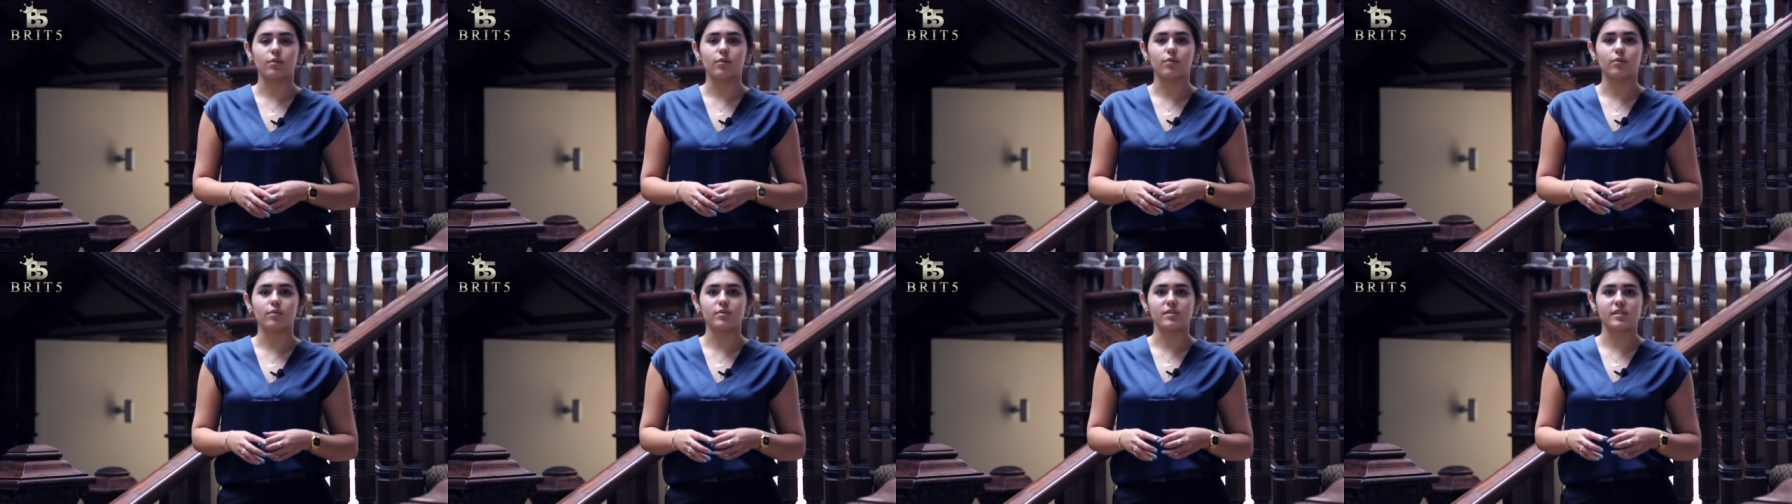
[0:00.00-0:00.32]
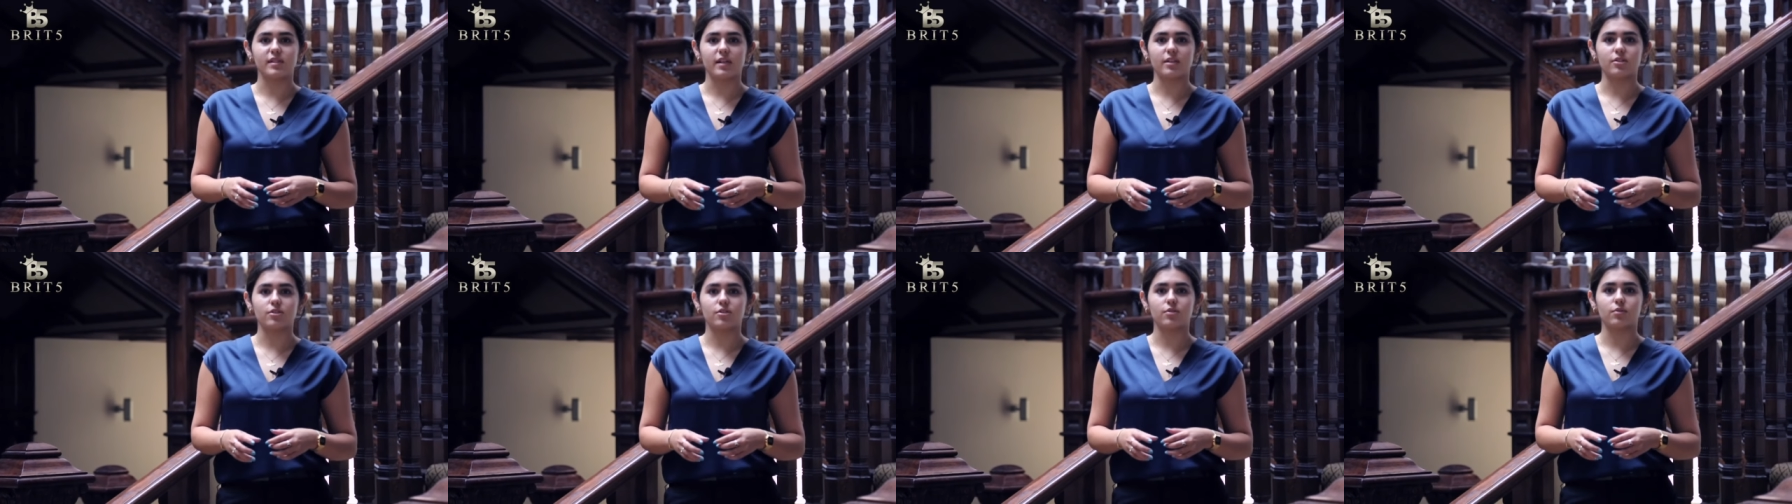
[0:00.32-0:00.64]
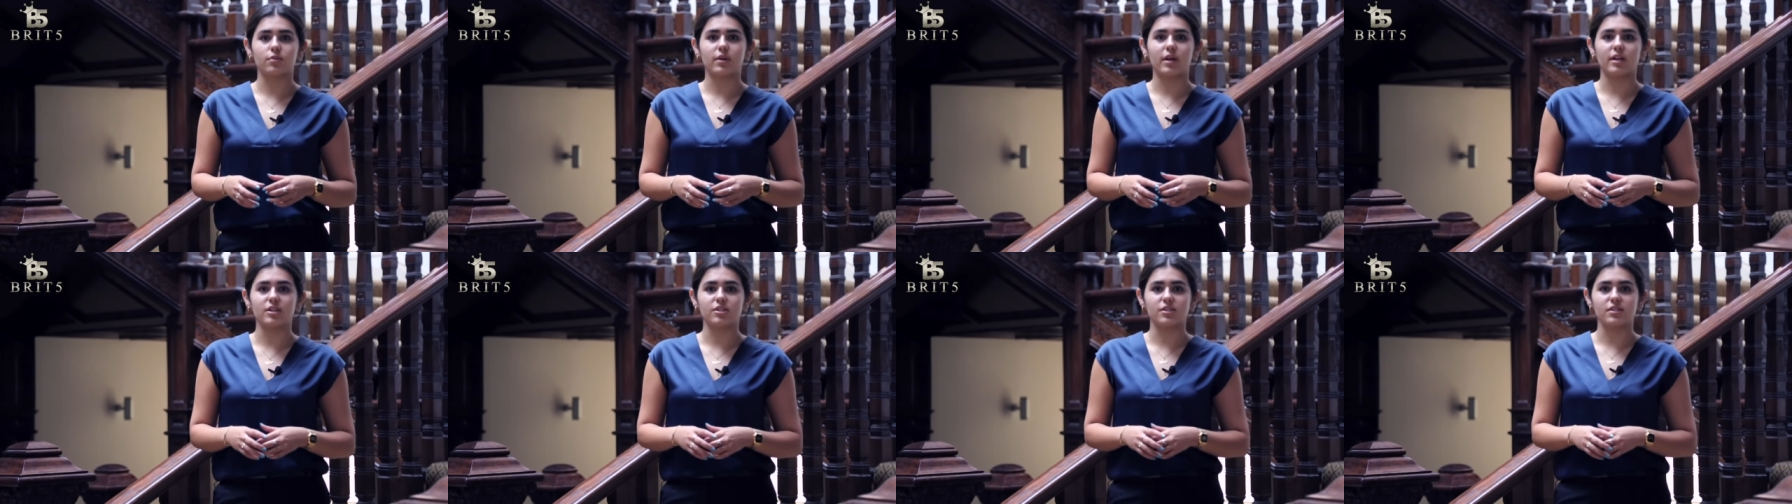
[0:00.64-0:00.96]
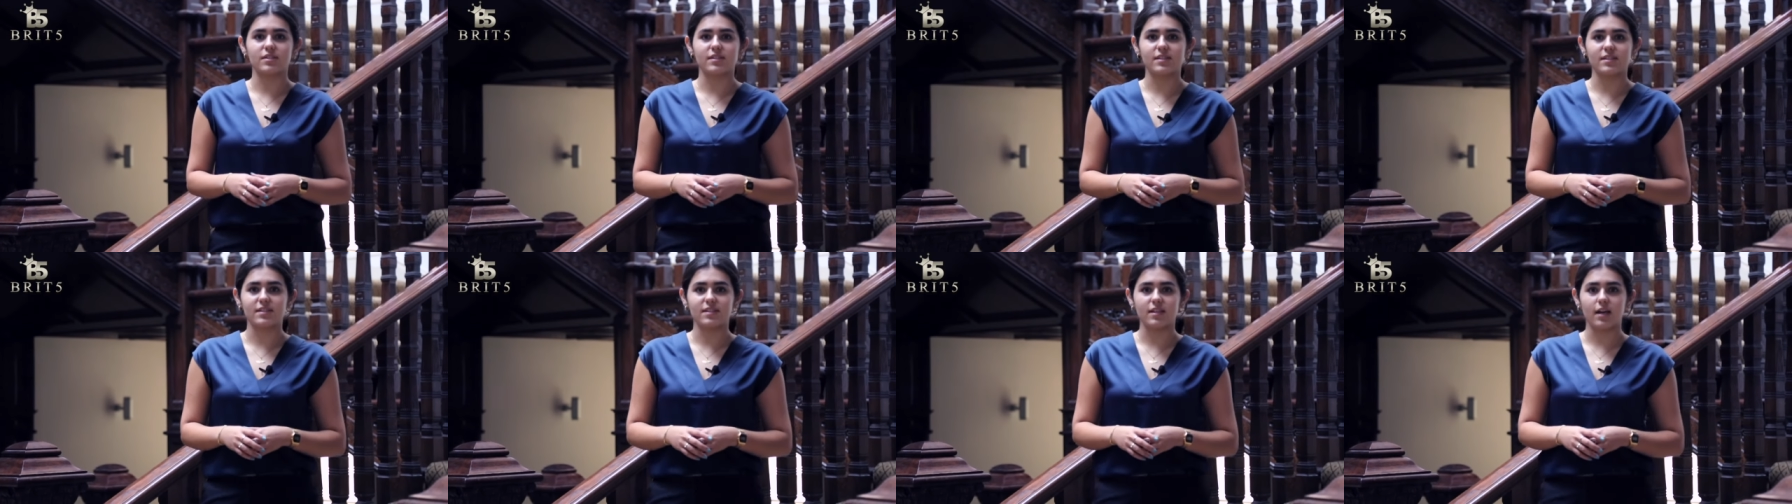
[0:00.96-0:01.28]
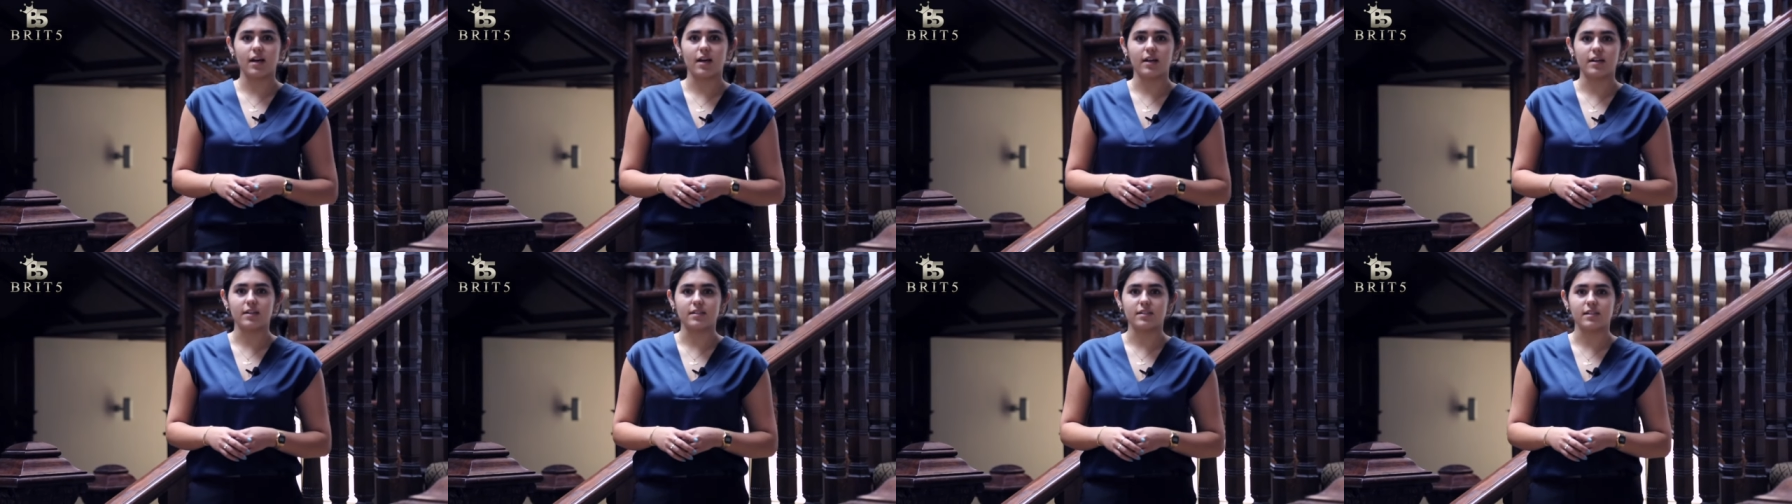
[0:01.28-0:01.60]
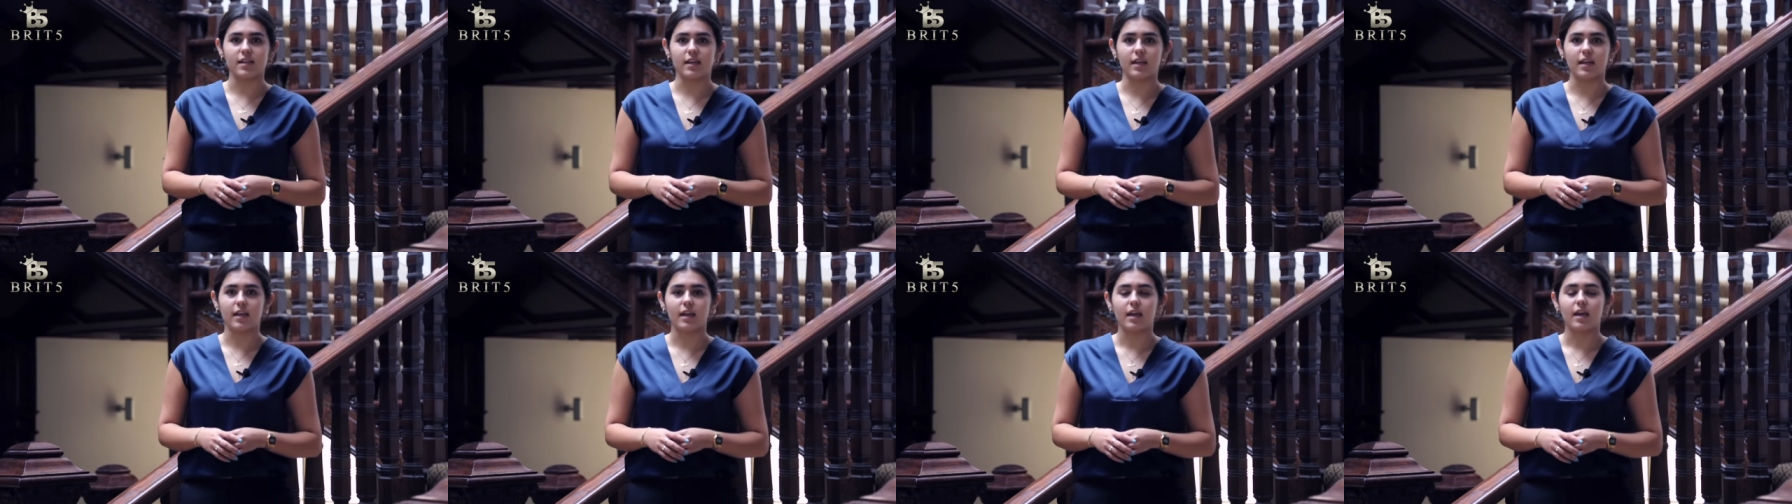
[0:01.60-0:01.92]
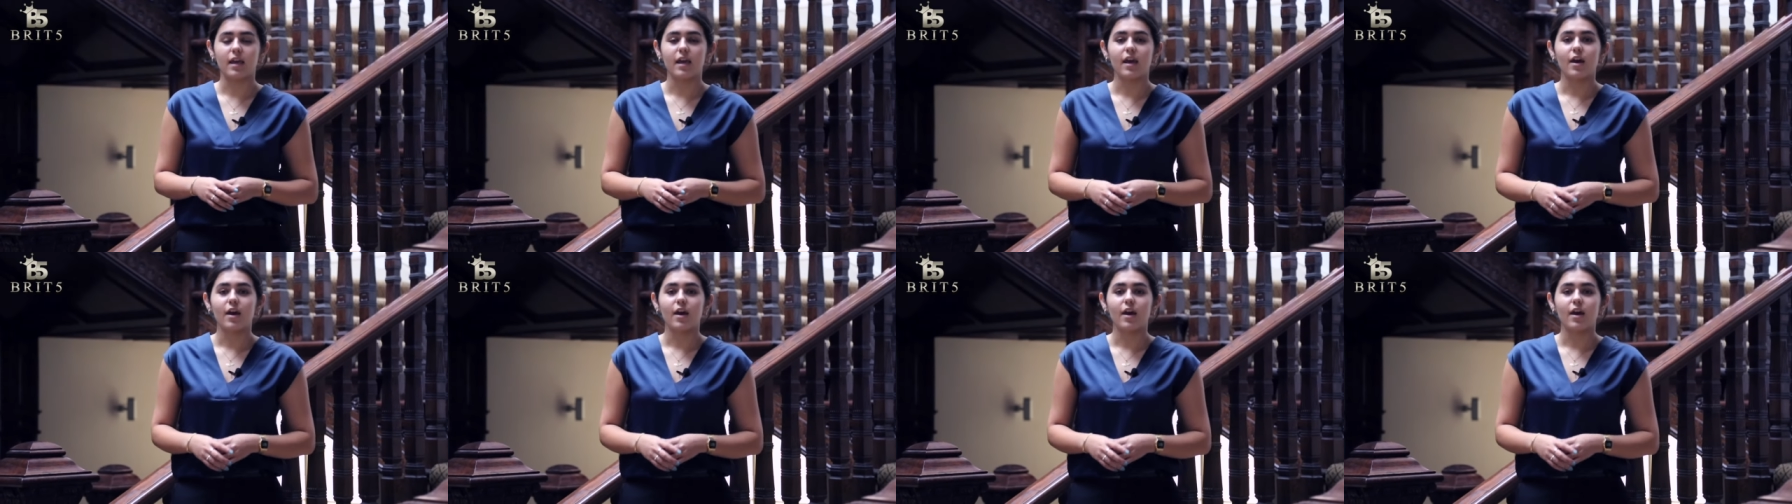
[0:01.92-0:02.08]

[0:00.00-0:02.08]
or Central Asian Society,